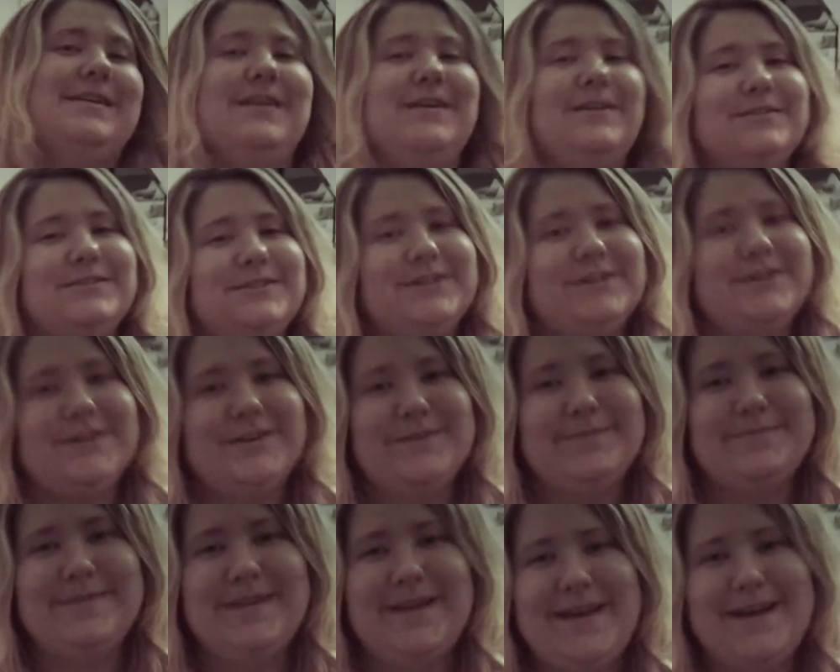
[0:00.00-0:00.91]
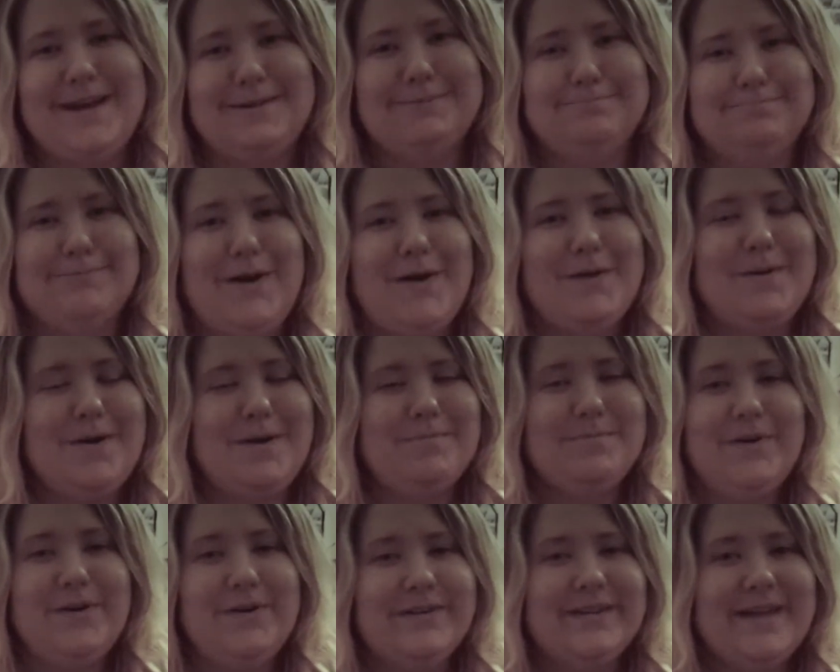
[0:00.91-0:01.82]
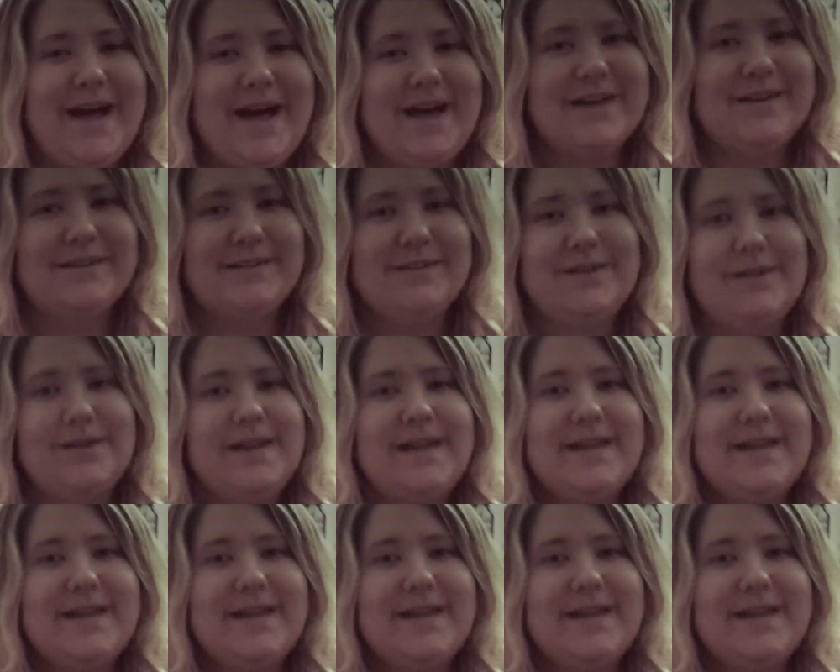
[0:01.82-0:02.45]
I do, yeah. I'm like that.